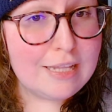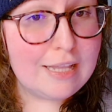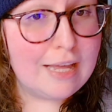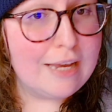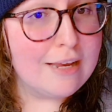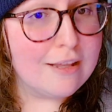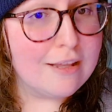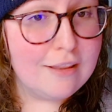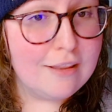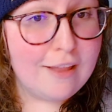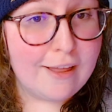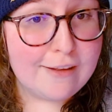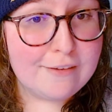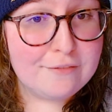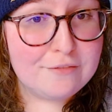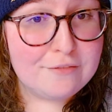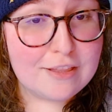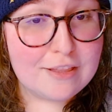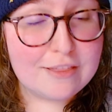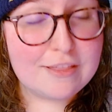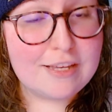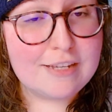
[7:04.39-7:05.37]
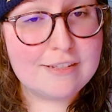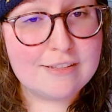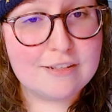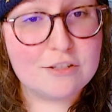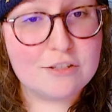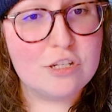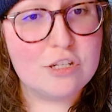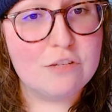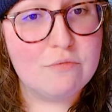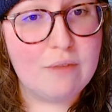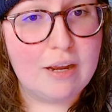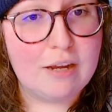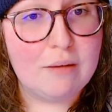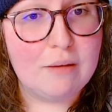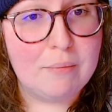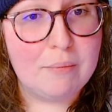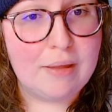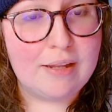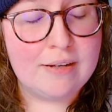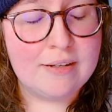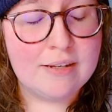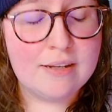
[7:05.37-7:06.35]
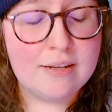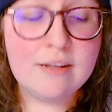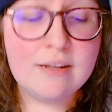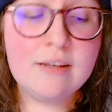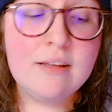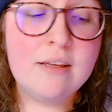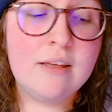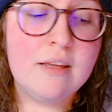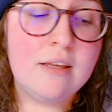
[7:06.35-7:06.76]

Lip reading: like a lot of the things that she recommended.